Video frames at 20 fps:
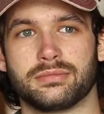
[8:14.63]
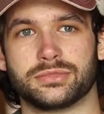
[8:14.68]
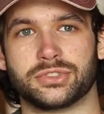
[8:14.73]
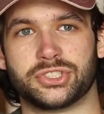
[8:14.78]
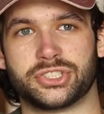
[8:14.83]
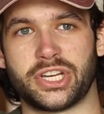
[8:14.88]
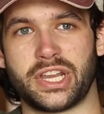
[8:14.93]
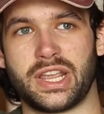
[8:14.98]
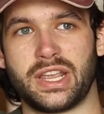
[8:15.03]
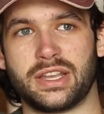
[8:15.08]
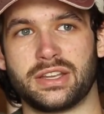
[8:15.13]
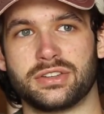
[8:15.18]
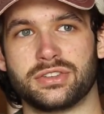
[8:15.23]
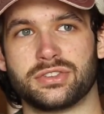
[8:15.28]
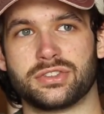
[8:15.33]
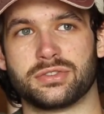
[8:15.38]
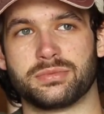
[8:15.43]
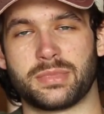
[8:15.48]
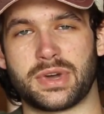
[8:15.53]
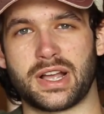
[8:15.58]

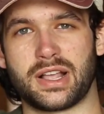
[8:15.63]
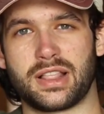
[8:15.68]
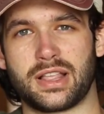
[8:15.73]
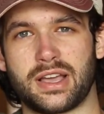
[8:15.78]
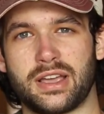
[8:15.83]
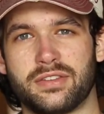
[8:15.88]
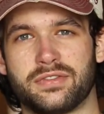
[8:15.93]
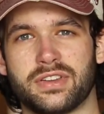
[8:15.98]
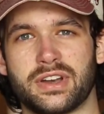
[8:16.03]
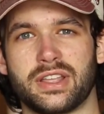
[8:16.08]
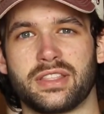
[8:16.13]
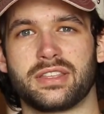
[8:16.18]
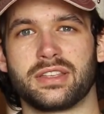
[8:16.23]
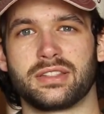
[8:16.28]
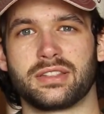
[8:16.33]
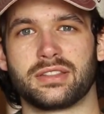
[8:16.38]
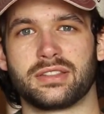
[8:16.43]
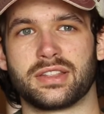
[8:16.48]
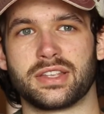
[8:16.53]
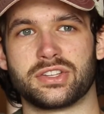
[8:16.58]
changed my life, and I
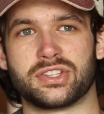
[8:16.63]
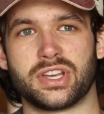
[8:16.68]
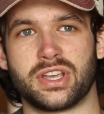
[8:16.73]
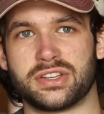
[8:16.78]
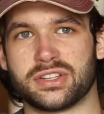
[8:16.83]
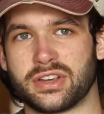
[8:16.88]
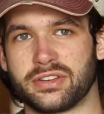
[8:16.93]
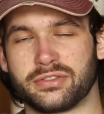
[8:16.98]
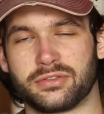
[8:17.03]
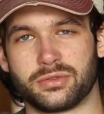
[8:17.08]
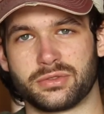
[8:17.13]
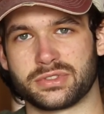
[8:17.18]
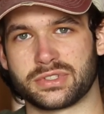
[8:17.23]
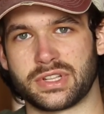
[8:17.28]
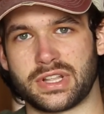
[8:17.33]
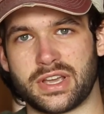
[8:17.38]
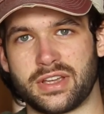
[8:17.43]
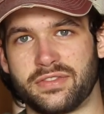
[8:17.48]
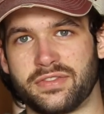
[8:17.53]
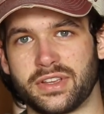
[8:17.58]
think that they change everyone's
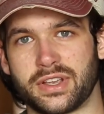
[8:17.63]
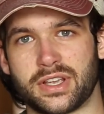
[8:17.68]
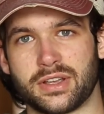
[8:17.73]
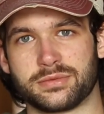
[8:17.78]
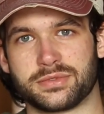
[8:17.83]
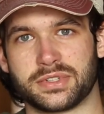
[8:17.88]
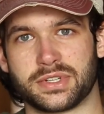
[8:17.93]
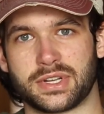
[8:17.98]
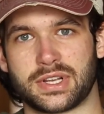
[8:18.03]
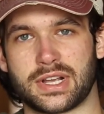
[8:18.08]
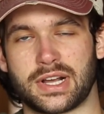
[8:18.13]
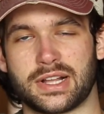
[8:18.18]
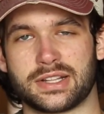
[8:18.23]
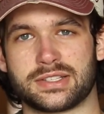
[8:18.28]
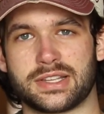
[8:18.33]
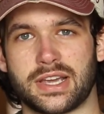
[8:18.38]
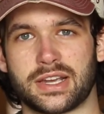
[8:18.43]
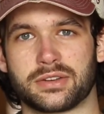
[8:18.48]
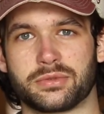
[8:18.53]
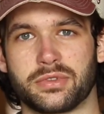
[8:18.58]
life that comes into
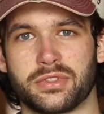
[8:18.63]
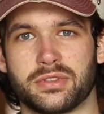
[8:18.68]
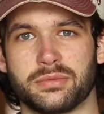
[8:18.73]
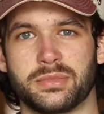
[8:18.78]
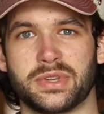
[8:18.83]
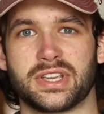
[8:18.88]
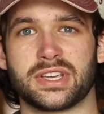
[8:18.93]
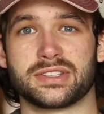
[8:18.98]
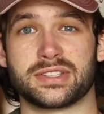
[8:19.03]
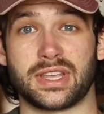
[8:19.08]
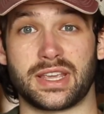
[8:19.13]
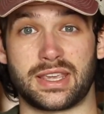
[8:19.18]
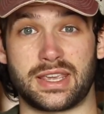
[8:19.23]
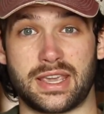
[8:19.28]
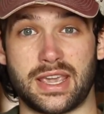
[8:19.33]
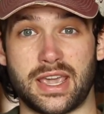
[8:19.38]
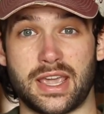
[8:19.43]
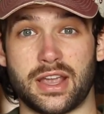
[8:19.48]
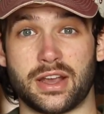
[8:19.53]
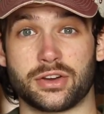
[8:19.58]
contact with them because they
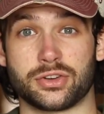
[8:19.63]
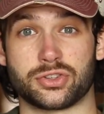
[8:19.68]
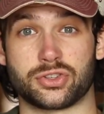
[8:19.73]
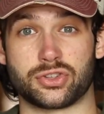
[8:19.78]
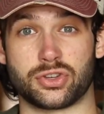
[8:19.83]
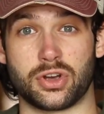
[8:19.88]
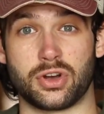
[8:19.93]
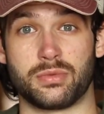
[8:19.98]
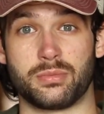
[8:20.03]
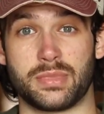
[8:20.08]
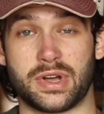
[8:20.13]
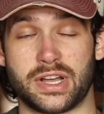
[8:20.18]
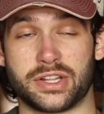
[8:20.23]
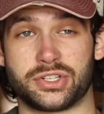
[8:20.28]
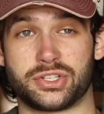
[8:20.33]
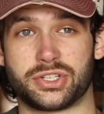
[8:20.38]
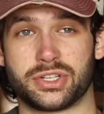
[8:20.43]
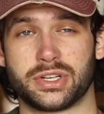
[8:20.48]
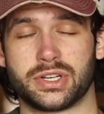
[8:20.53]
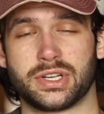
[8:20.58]
care so
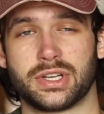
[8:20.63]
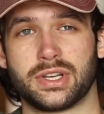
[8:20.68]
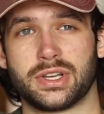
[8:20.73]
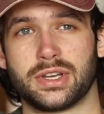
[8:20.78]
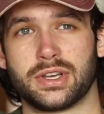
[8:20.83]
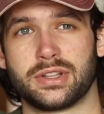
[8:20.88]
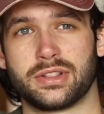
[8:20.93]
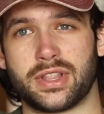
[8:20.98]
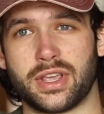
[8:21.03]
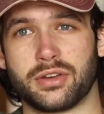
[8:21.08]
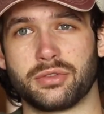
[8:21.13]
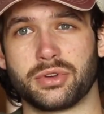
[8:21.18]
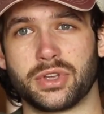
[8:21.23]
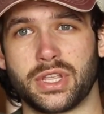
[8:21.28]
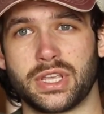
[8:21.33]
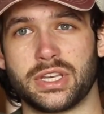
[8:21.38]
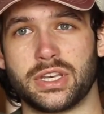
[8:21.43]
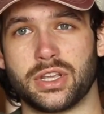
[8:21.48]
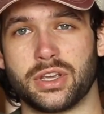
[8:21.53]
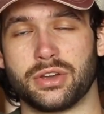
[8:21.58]
much. They
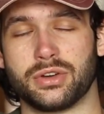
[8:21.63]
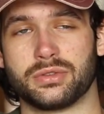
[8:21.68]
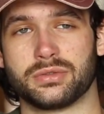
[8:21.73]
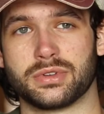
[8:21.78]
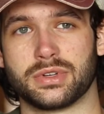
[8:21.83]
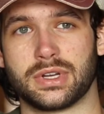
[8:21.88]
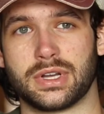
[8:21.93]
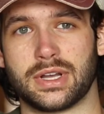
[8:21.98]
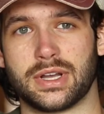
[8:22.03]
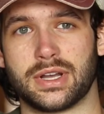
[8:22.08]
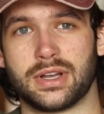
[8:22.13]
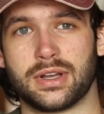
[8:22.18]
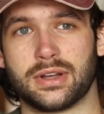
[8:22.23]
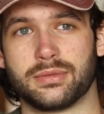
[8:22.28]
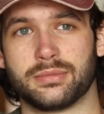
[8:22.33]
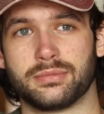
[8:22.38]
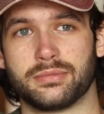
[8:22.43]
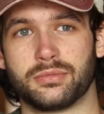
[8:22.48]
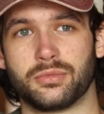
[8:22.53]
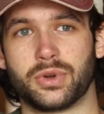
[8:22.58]
really do. A
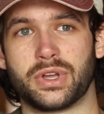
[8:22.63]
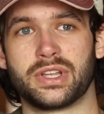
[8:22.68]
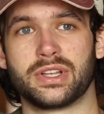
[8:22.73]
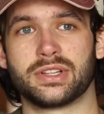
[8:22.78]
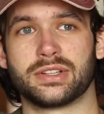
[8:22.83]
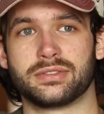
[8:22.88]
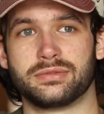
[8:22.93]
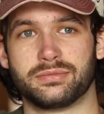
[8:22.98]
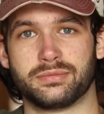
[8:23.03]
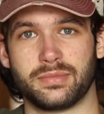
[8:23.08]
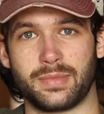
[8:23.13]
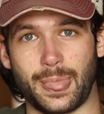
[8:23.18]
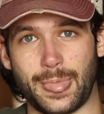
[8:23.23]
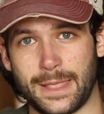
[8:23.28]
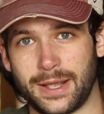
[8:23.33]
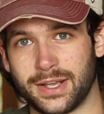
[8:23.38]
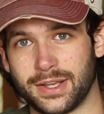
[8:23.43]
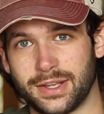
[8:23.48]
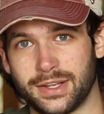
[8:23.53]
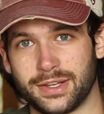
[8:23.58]

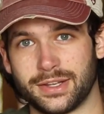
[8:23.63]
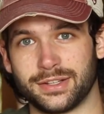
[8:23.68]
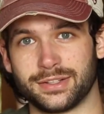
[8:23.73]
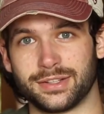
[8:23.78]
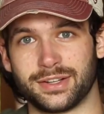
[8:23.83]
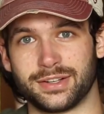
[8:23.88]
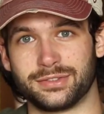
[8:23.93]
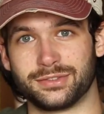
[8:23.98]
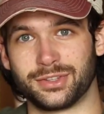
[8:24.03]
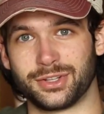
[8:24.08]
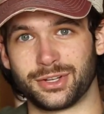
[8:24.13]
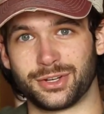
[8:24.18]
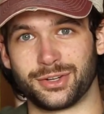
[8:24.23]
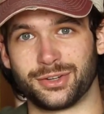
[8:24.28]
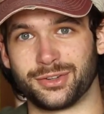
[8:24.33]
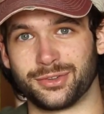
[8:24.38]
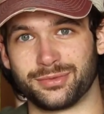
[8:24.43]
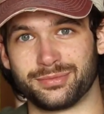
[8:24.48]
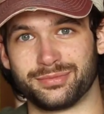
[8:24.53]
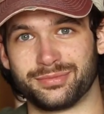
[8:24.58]

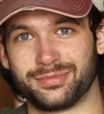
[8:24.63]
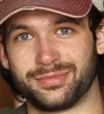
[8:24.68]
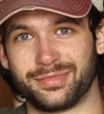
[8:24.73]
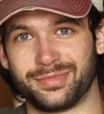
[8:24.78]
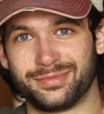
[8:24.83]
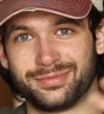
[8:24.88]
little